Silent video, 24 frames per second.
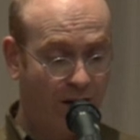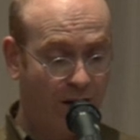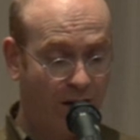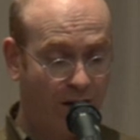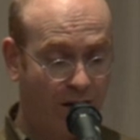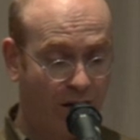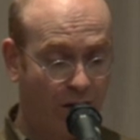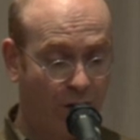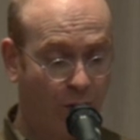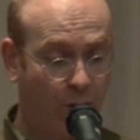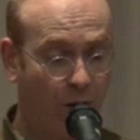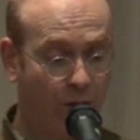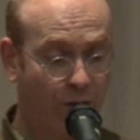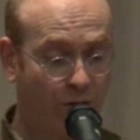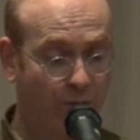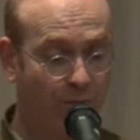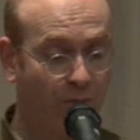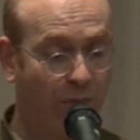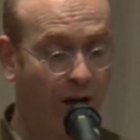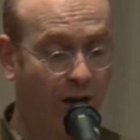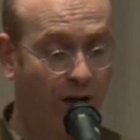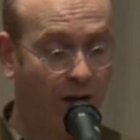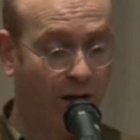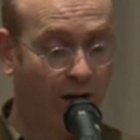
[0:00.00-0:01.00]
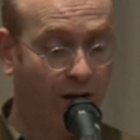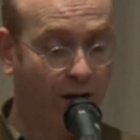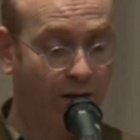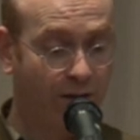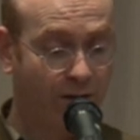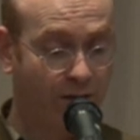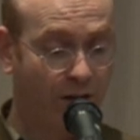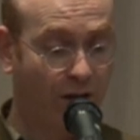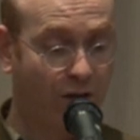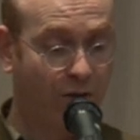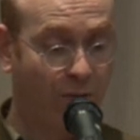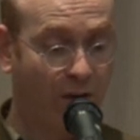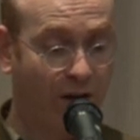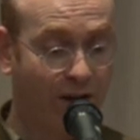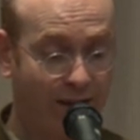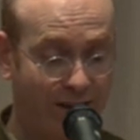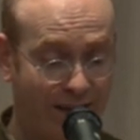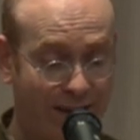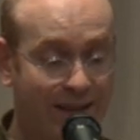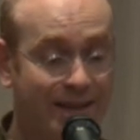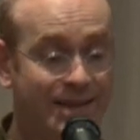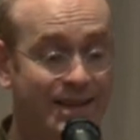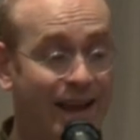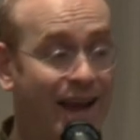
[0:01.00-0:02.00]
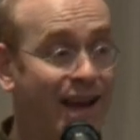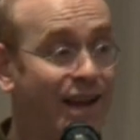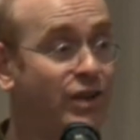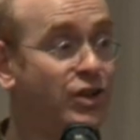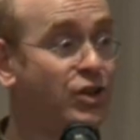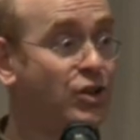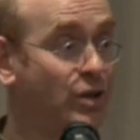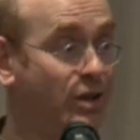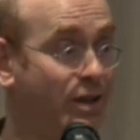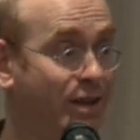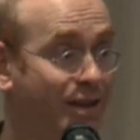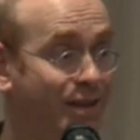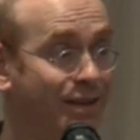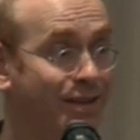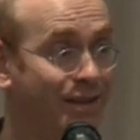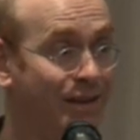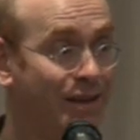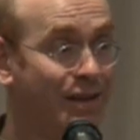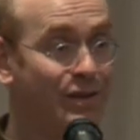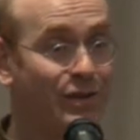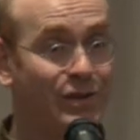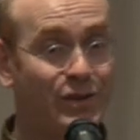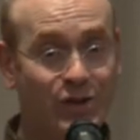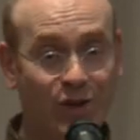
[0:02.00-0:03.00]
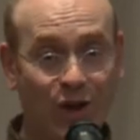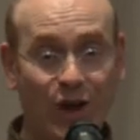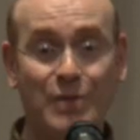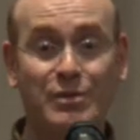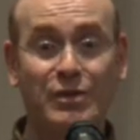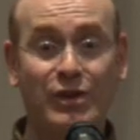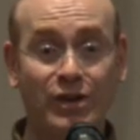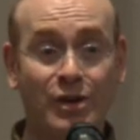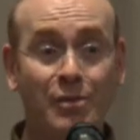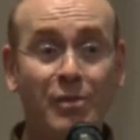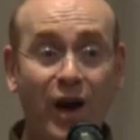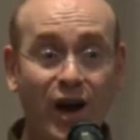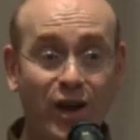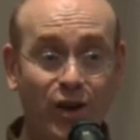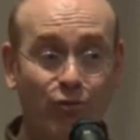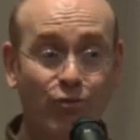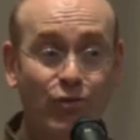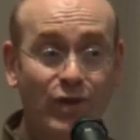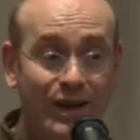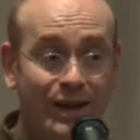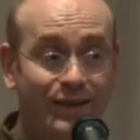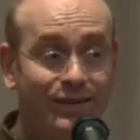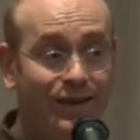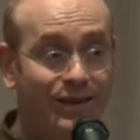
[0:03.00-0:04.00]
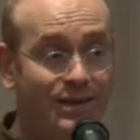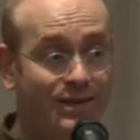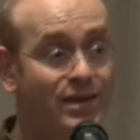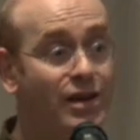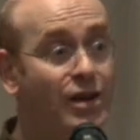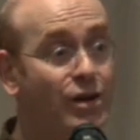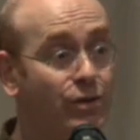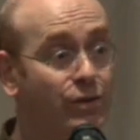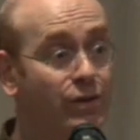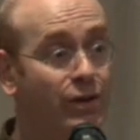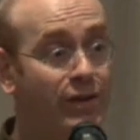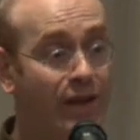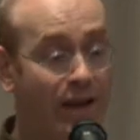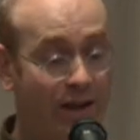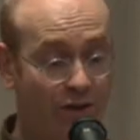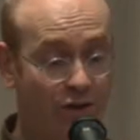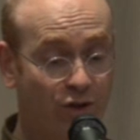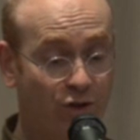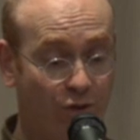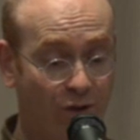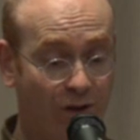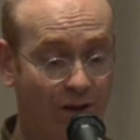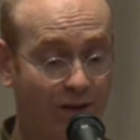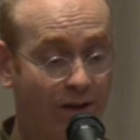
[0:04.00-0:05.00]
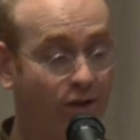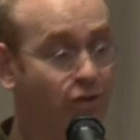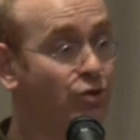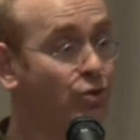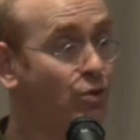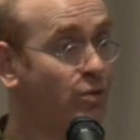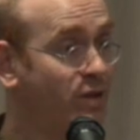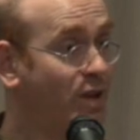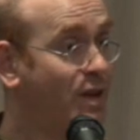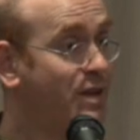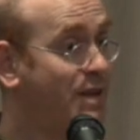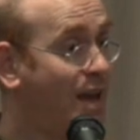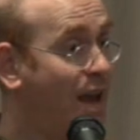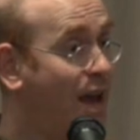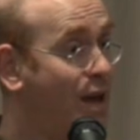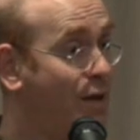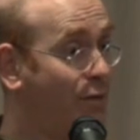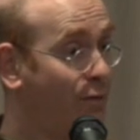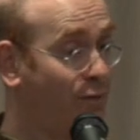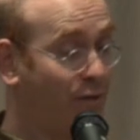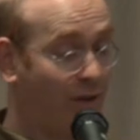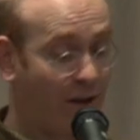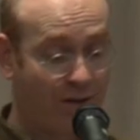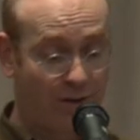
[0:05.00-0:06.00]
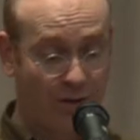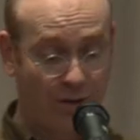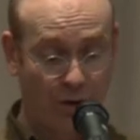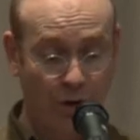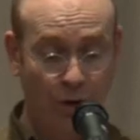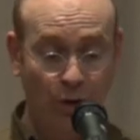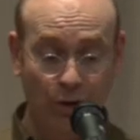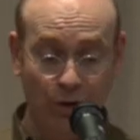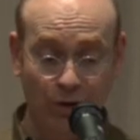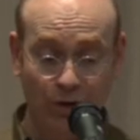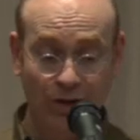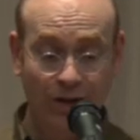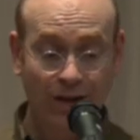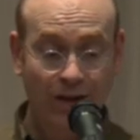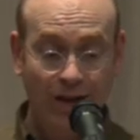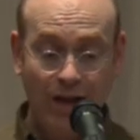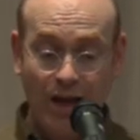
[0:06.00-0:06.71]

uh, quotes bar, close bracket, is actually the type, the compiler really does know that that string literal does have under the hood,